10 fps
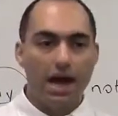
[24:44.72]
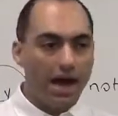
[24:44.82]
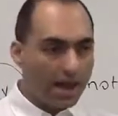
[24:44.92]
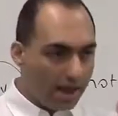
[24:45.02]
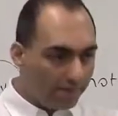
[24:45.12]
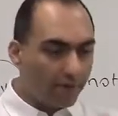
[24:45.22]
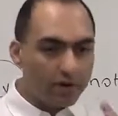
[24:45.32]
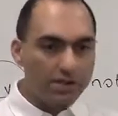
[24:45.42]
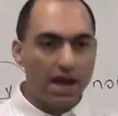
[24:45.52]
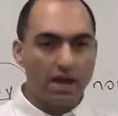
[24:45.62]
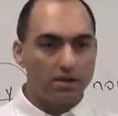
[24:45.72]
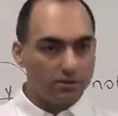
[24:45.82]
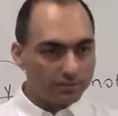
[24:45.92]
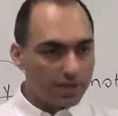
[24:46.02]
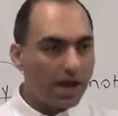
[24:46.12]
I am very
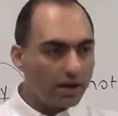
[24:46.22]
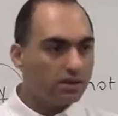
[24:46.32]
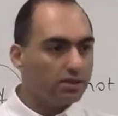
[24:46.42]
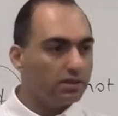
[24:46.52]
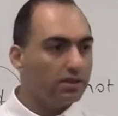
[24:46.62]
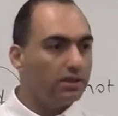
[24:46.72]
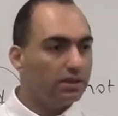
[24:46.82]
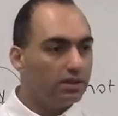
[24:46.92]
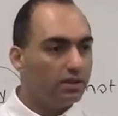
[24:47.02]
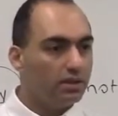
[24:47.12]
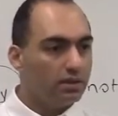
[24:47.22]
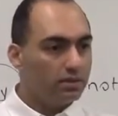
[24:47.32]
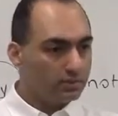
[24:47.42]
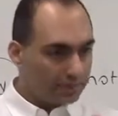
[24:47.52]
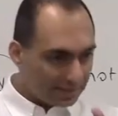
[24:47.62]
tired. Tired,
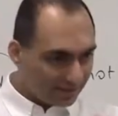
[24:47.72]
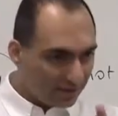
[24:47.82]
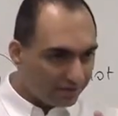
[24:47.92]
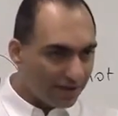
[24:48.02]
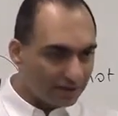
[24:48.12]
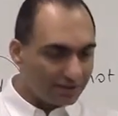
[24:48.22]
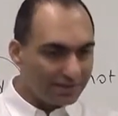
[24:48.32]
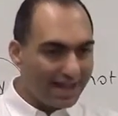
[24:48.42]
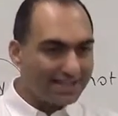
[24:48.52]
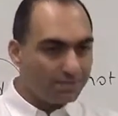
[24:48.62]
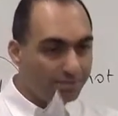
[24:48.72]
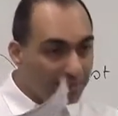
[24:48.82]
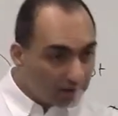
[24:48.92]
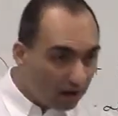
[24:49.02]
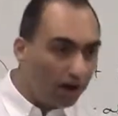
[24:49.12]
that's the effect. That's
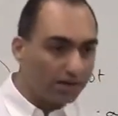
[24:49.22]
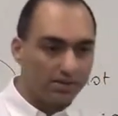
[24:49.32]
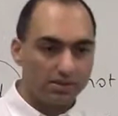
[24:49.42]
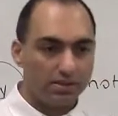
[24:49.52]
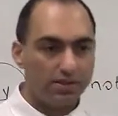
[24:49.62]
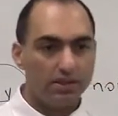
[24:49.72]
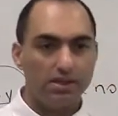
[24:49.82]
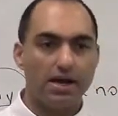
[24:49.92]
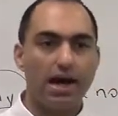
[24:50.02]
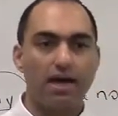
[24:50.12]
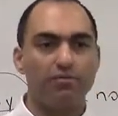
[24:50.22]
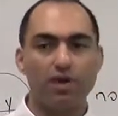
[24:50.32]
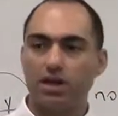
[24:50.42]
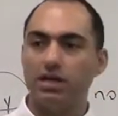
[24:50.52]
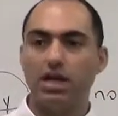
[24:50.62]
because I have
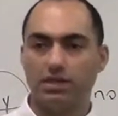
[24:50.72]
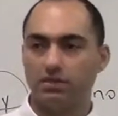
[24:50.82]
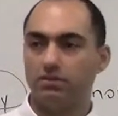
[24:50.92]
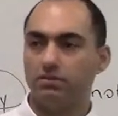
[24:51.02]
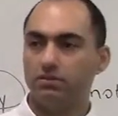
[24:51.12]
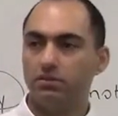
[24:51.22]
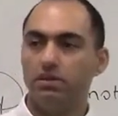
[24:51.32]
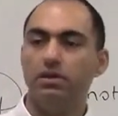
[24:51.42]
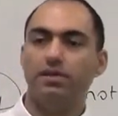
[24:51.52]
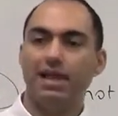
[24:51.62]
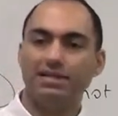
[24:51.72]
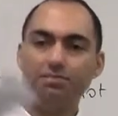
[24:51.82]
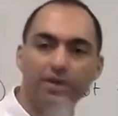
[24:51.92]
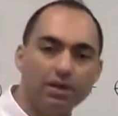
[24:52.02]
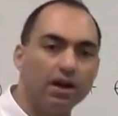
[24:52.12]
run a lot. That's
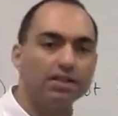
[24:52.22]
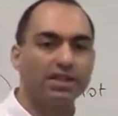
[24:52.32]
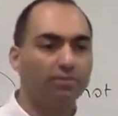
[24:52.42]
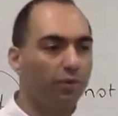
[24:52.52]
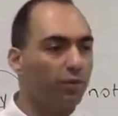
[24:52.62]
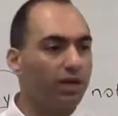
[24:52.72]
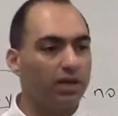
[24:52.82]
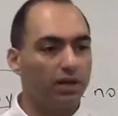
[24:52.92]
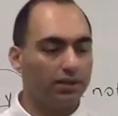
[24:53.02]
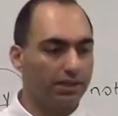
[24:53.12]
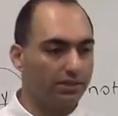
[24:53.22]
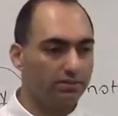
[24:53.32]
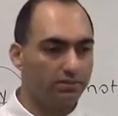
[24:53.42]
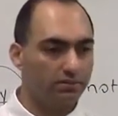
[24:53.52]
because I've been working all day.